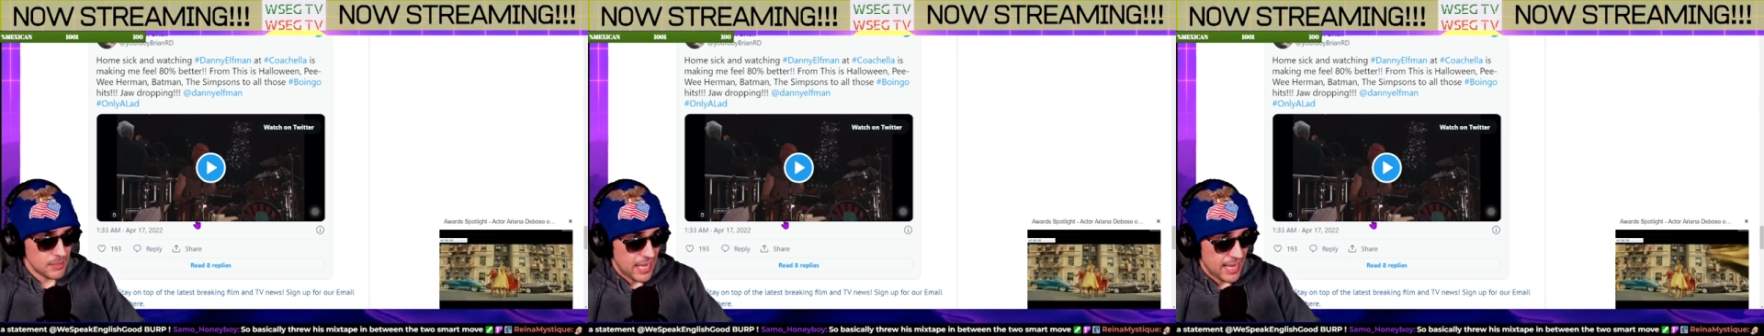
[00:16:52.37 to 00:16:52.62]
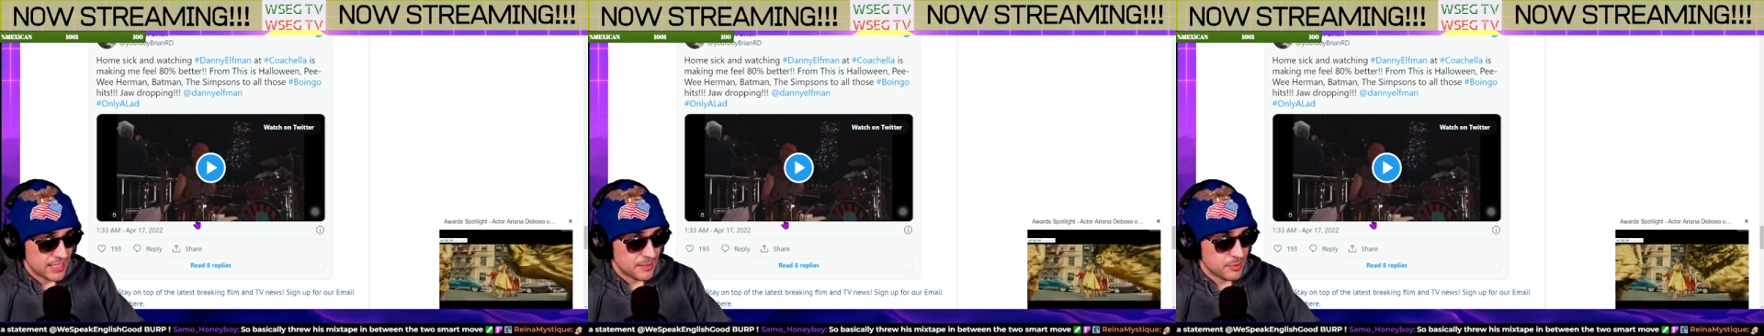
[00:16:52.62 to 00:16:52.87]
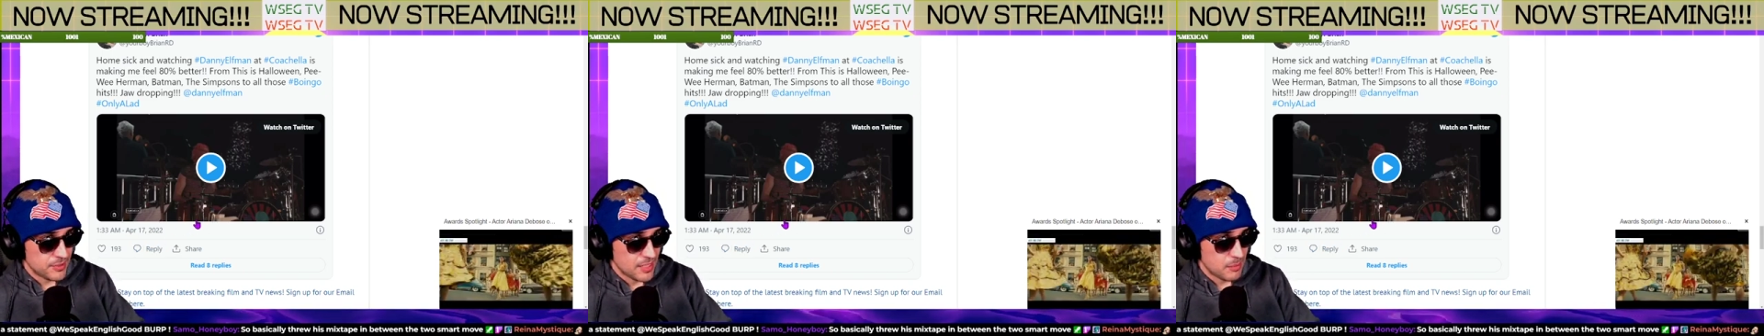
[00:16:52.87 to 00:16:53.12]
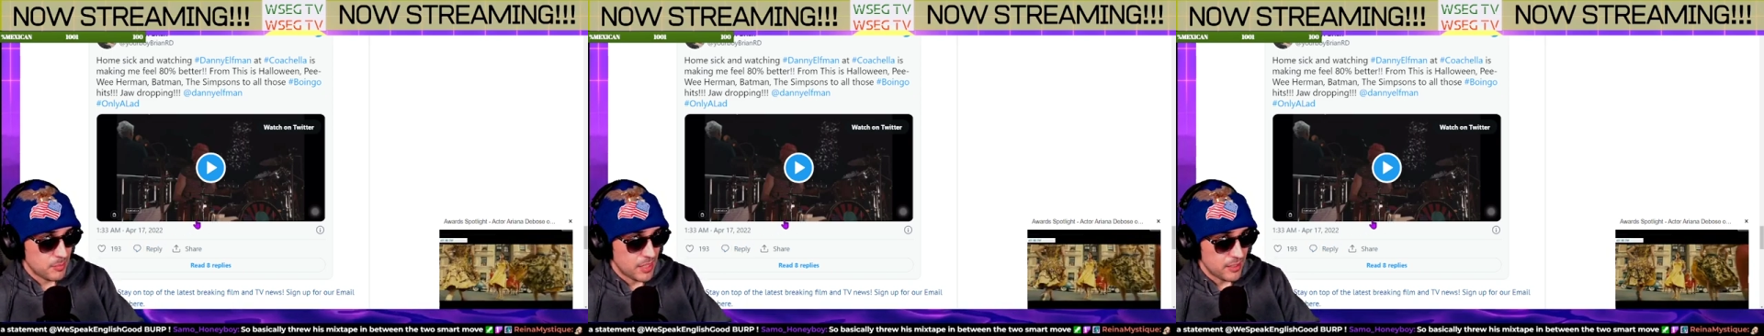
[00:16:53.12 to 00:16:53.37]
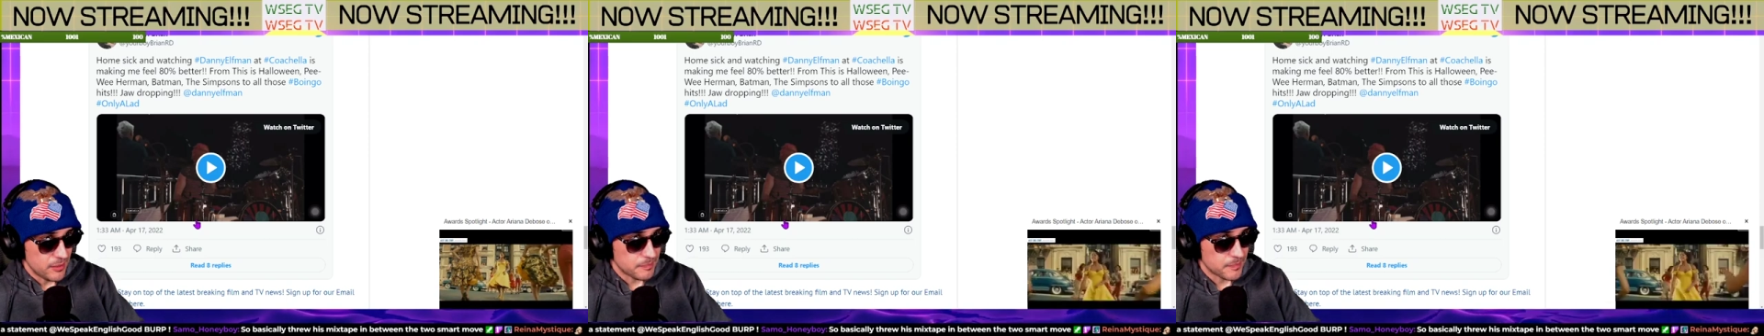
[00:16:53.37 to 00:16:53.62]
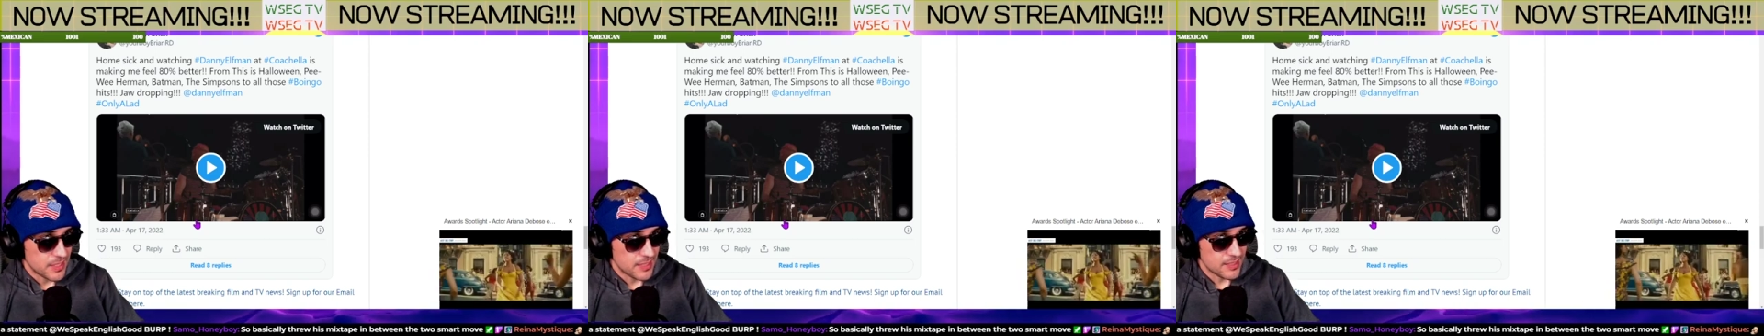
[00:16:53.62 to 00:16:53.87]
80% better.
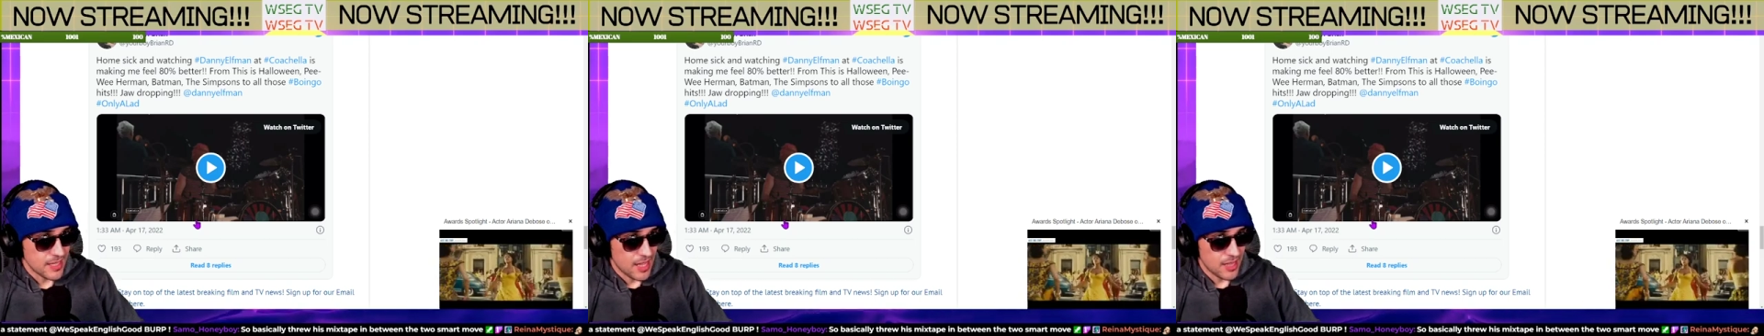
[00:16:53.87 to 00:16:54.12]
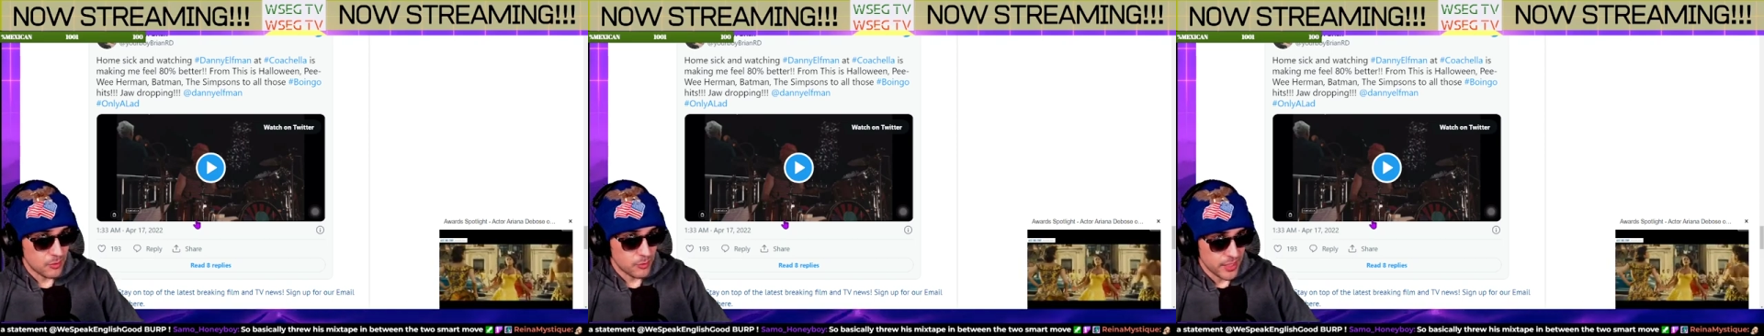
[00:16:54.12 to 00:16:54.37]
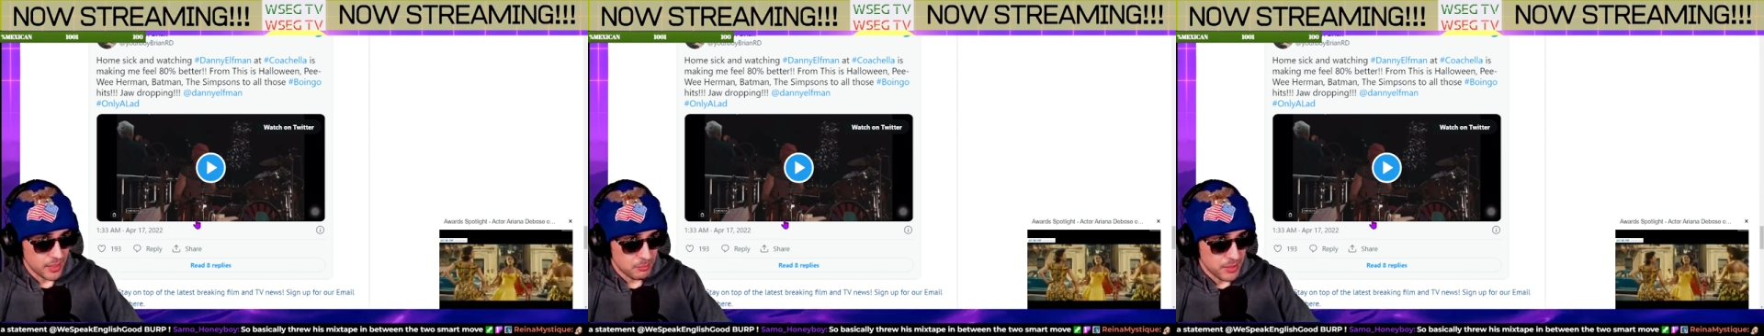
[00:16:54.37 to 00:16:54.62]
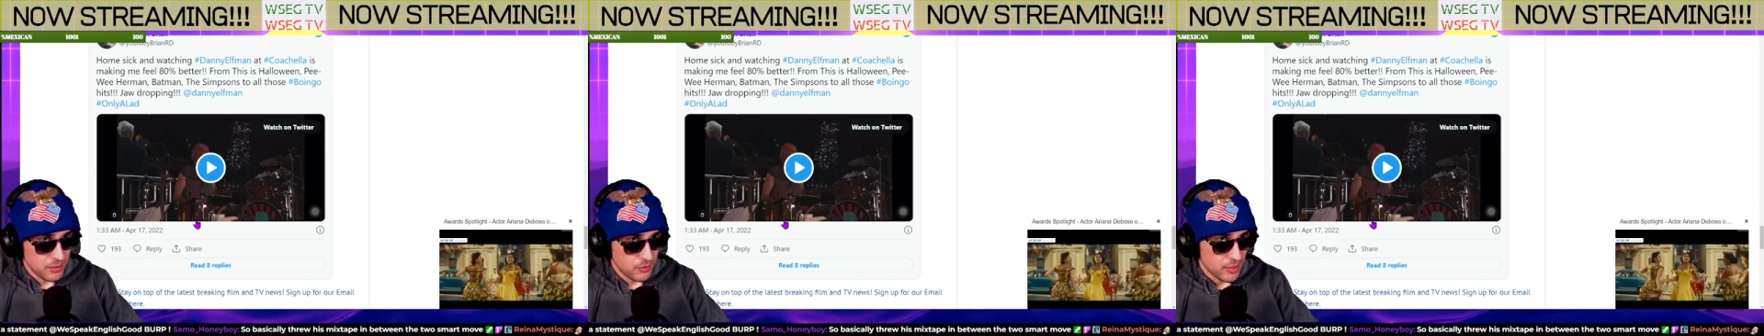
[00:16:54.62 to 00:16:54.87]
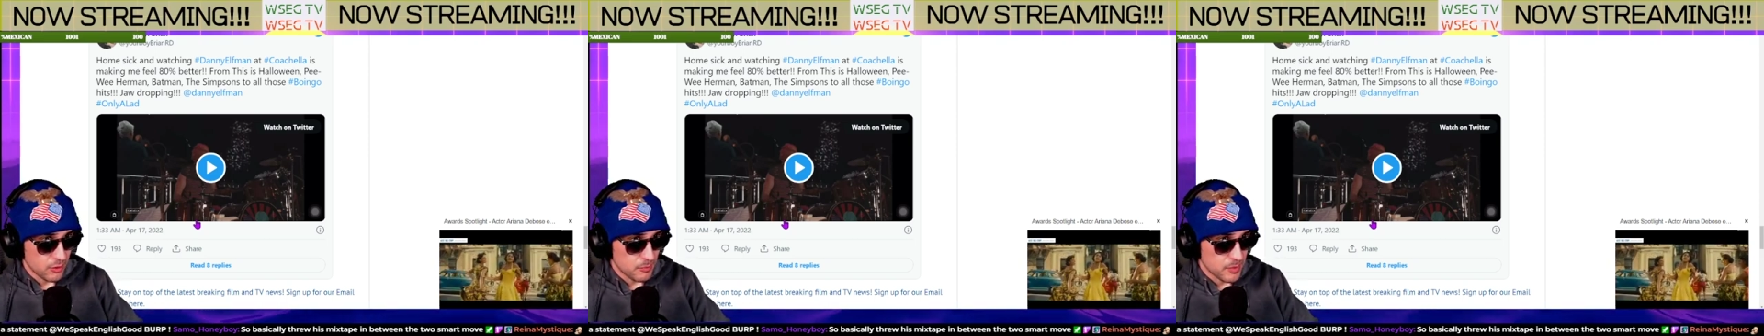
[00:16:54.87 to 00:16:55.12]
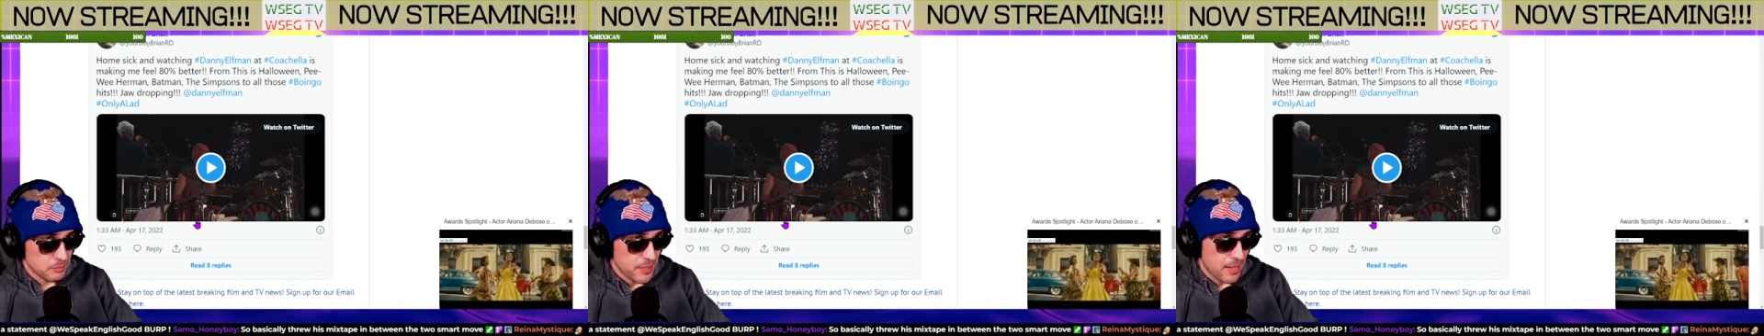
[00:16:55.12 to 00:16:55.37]
This is Halloween, Pee Wee
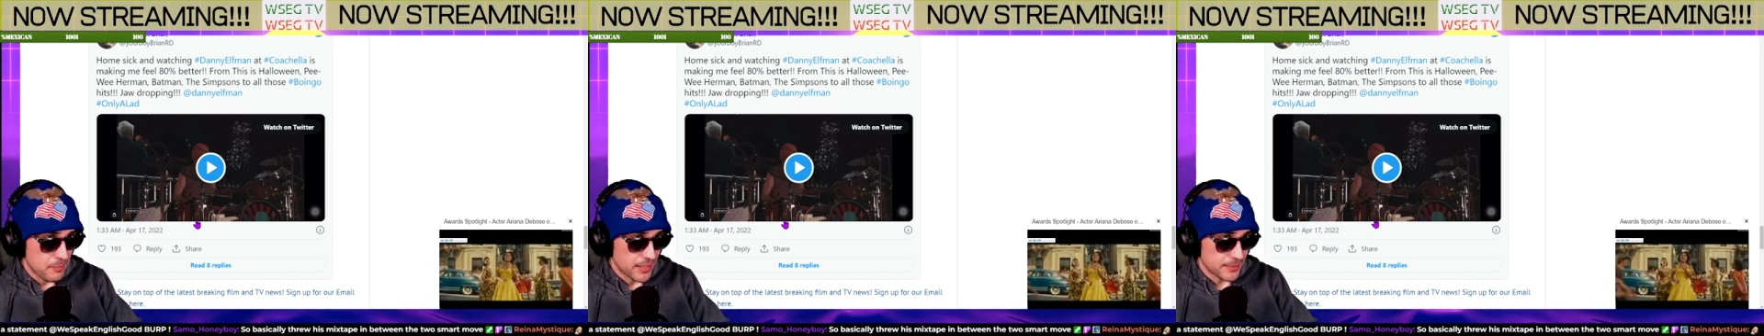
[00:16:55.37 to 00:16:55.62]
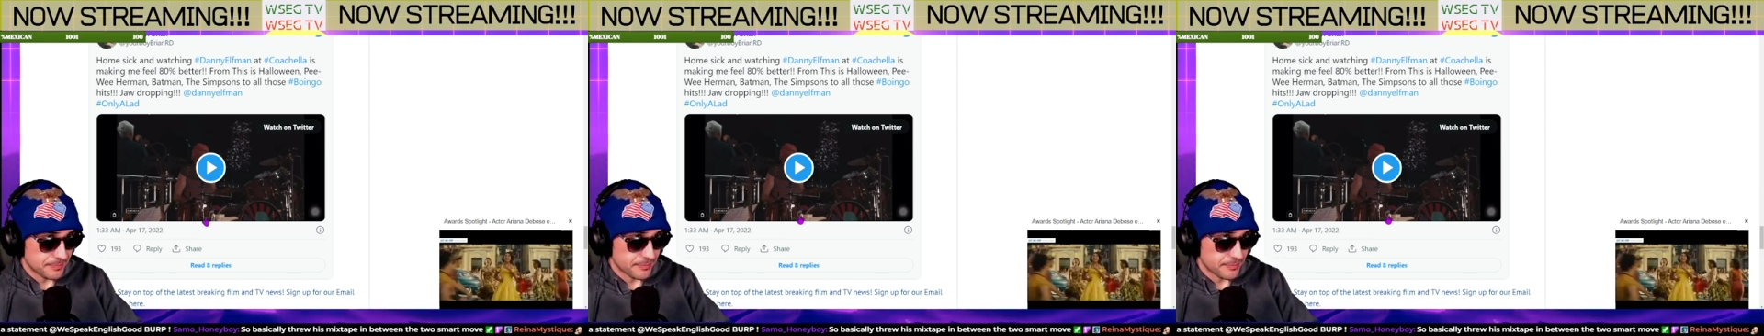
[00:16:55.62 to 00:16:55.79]
Herman, Batman,